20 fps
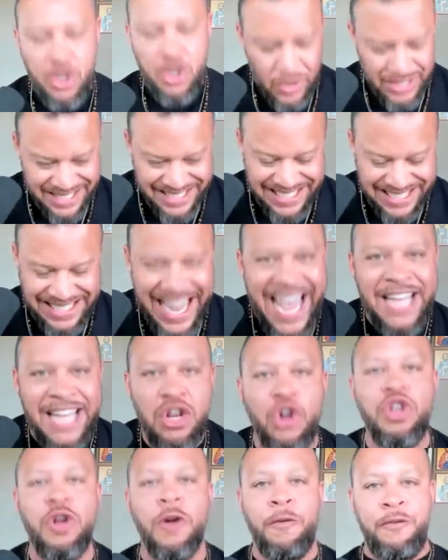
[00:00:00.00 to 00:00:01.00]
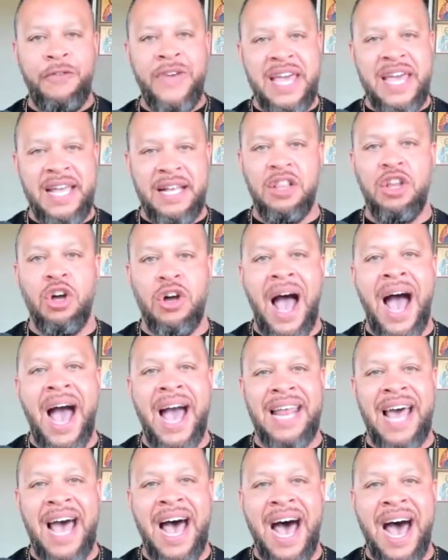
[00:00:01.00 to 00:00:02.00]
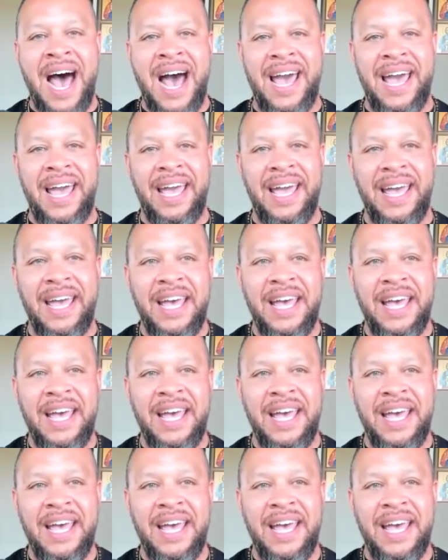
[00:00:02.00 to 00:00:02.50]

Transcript: You want to stand on your feet and look eye to eye.